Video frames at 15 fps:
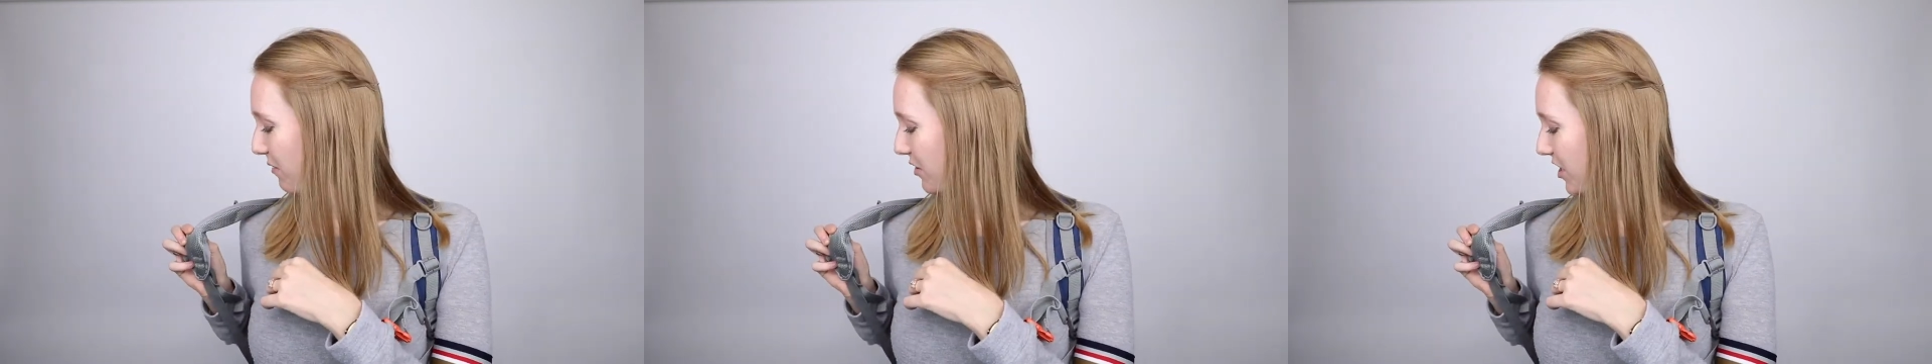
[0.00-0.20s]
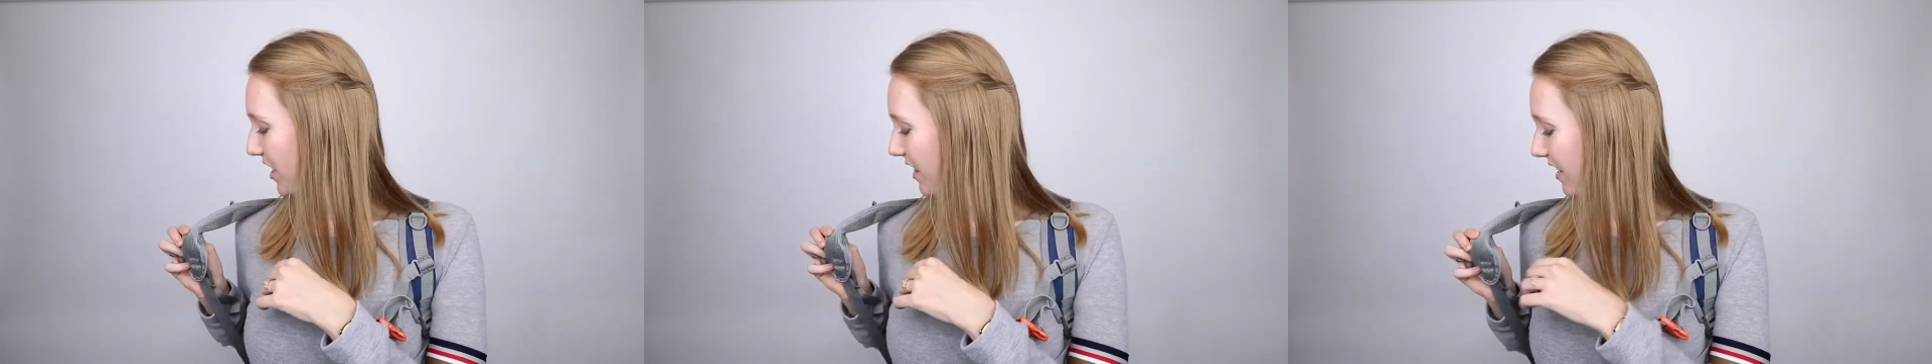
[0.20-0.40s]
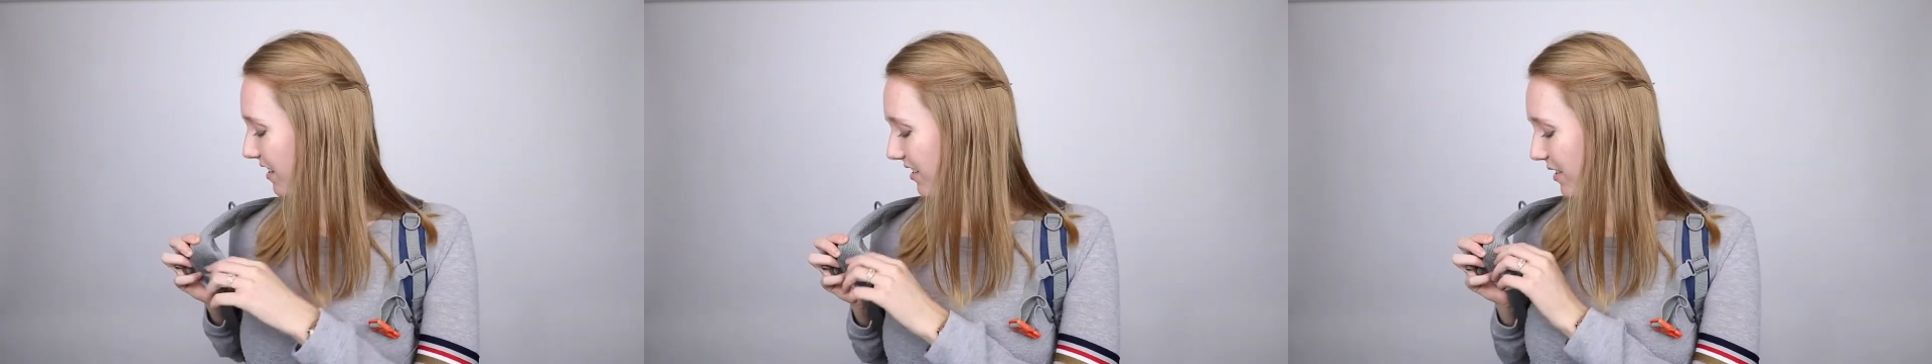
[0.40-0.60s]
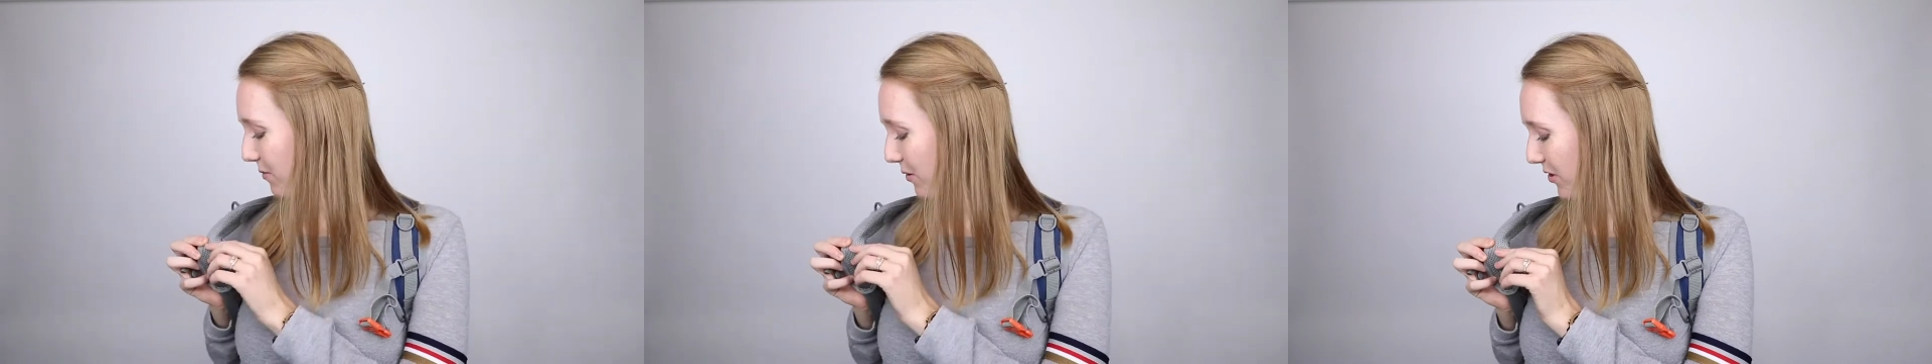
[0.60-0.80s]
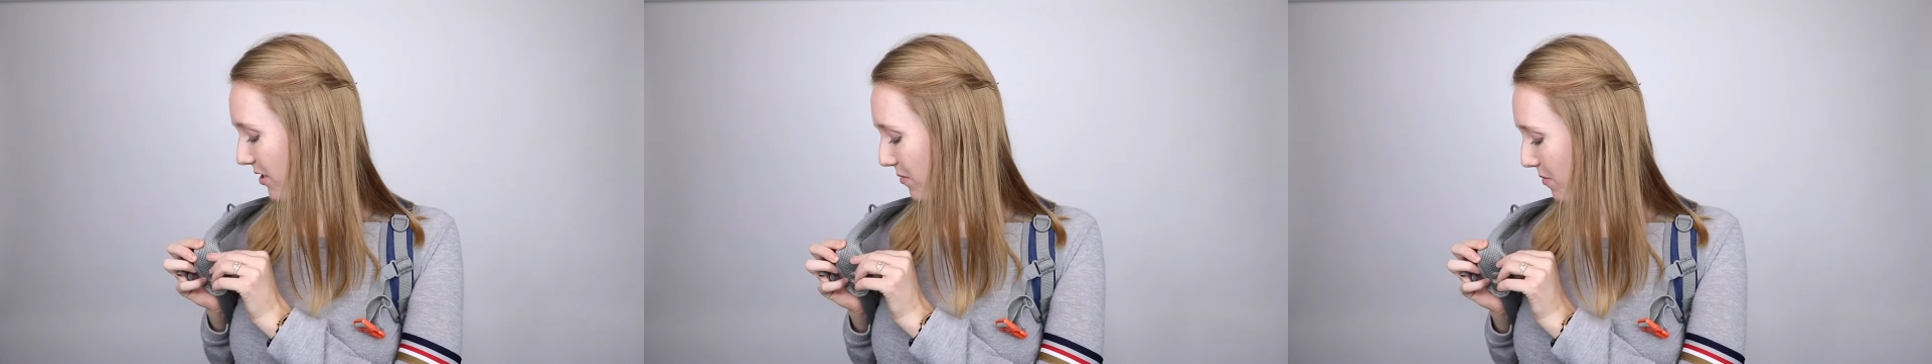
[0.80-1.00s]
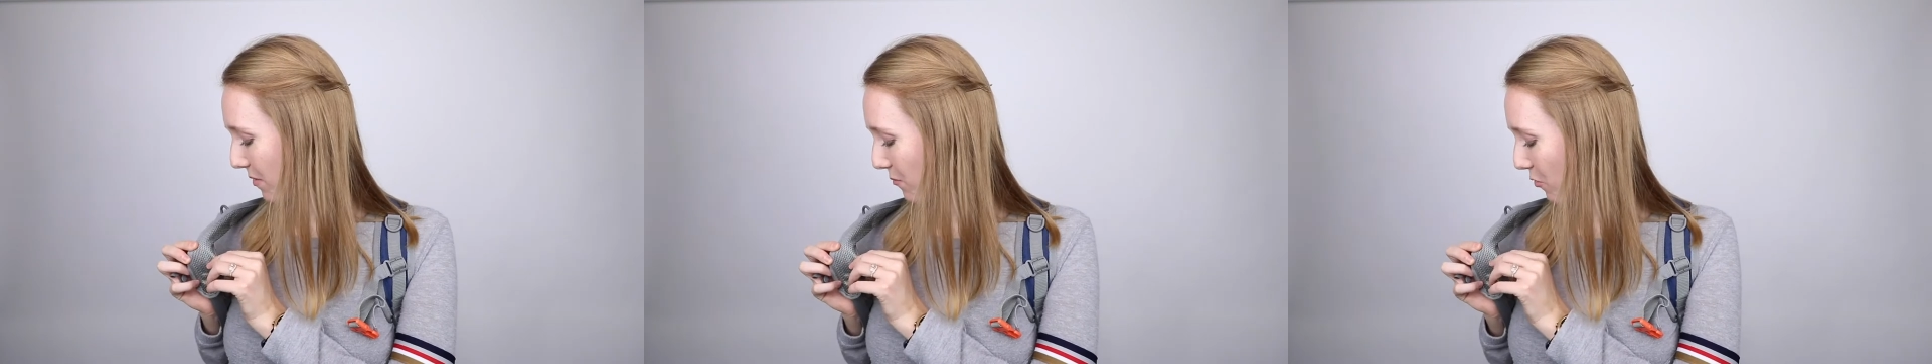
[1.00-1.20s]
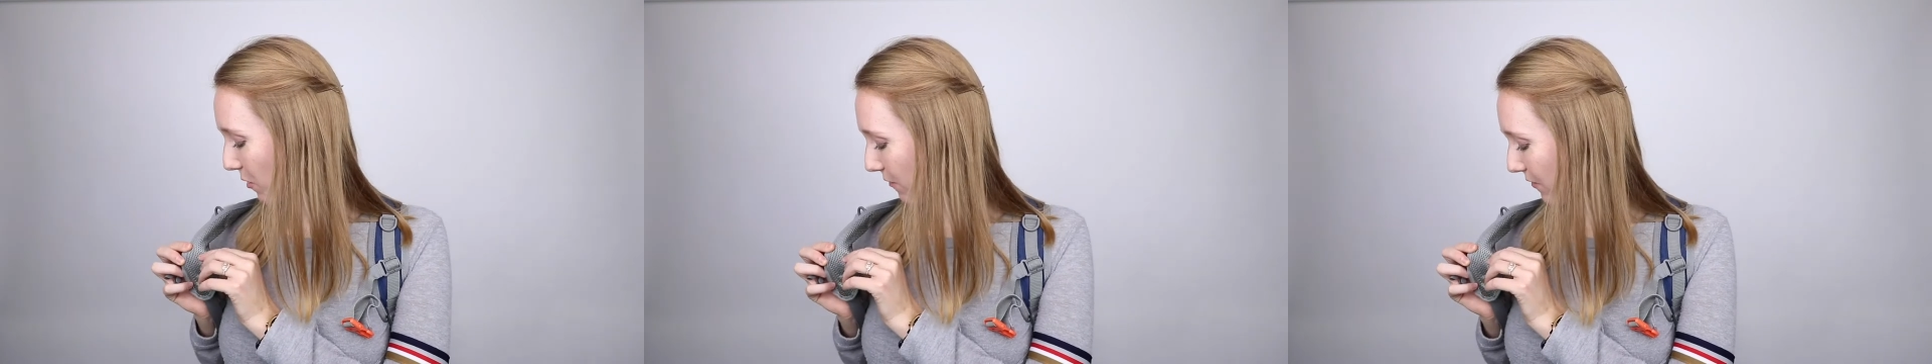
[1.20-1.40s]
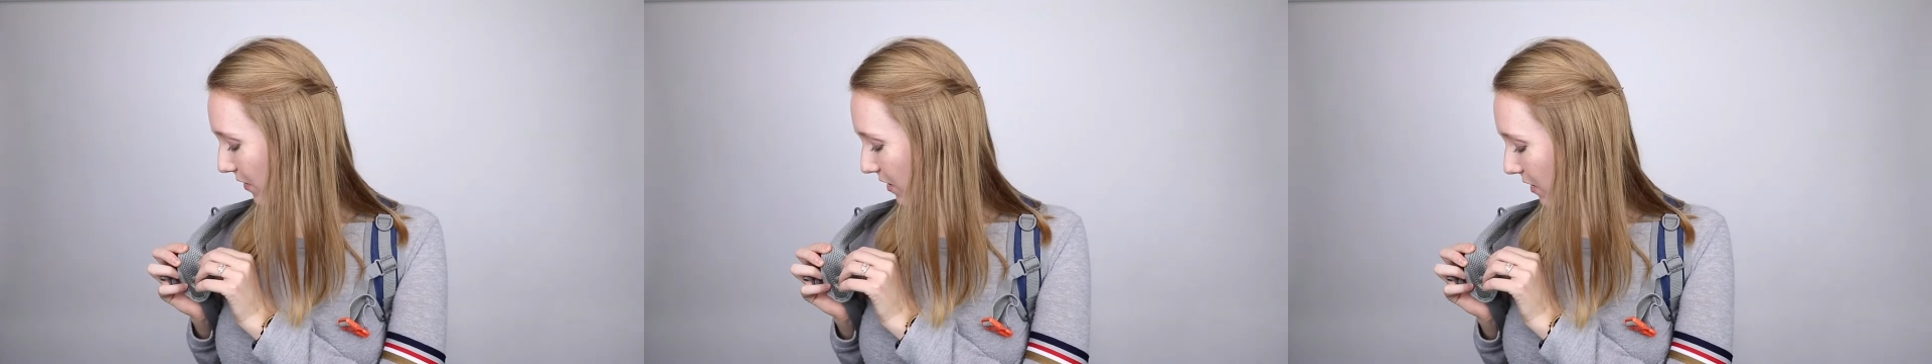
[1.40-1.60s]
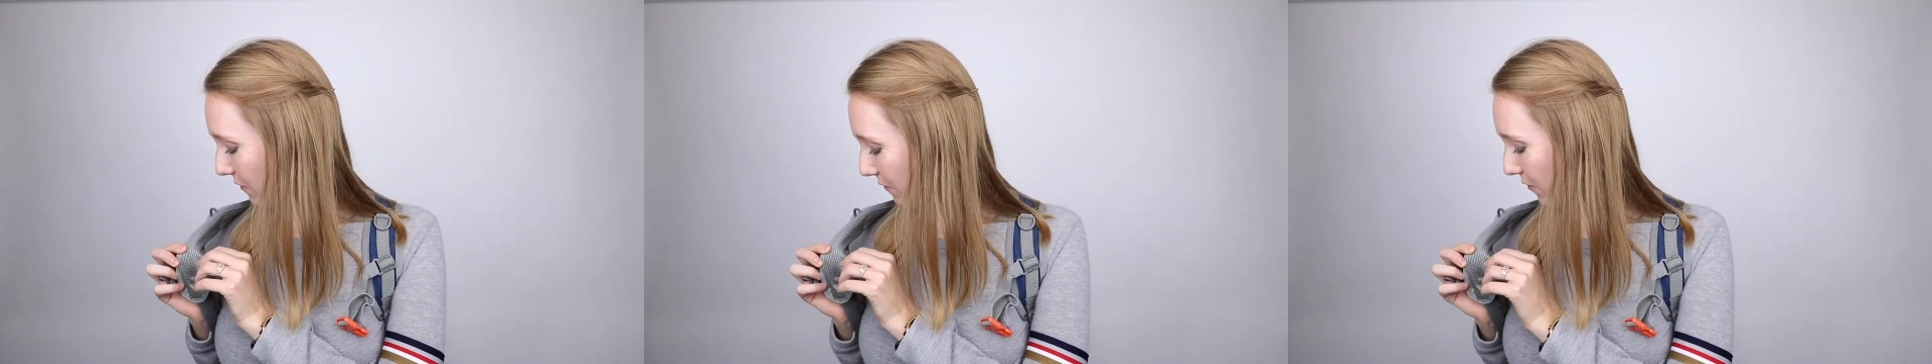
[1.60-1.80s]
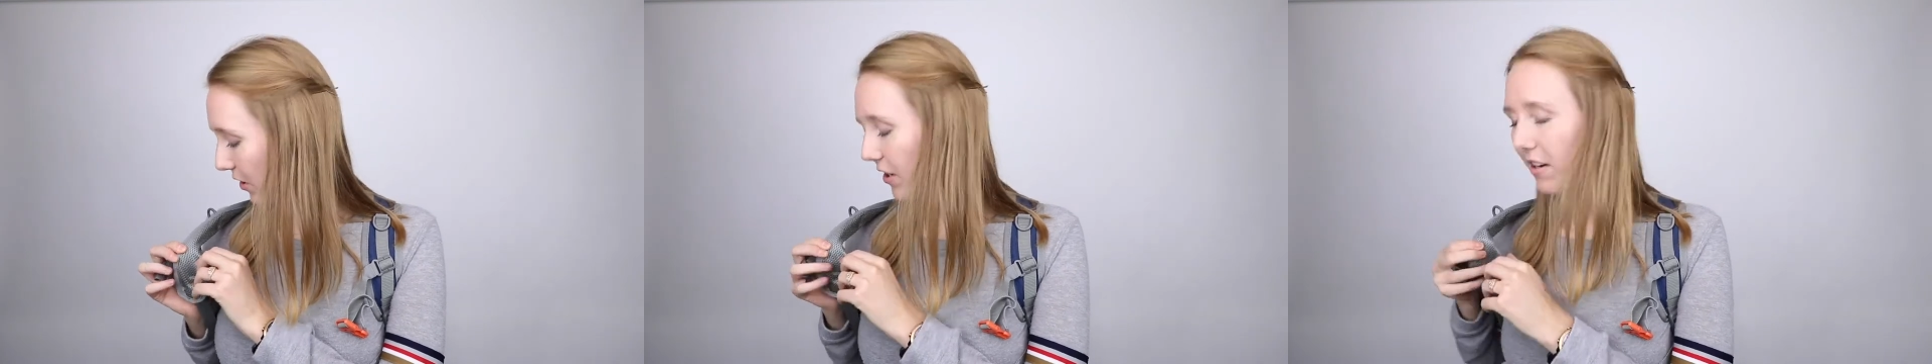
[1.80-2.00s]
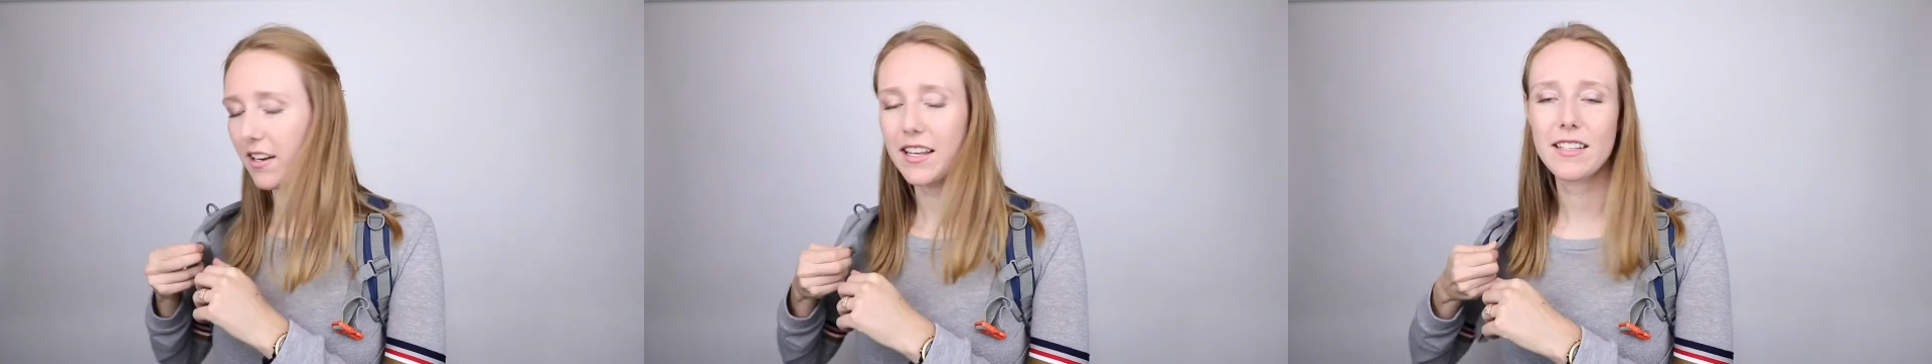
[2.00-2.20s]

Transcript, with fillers: which I think is supposed to be more for comfort.